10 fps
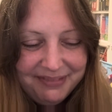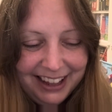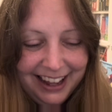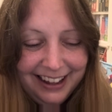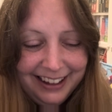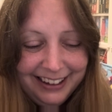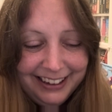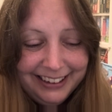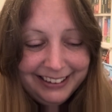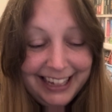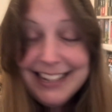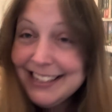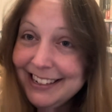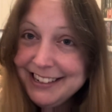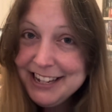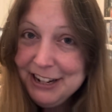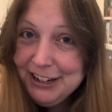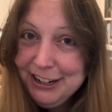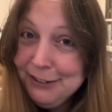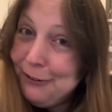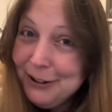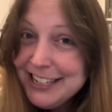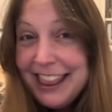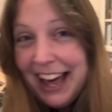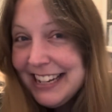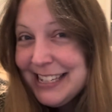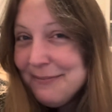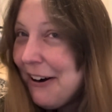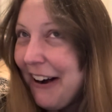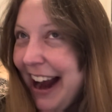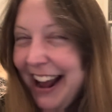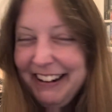yes, so you can look forward to that tomorrow.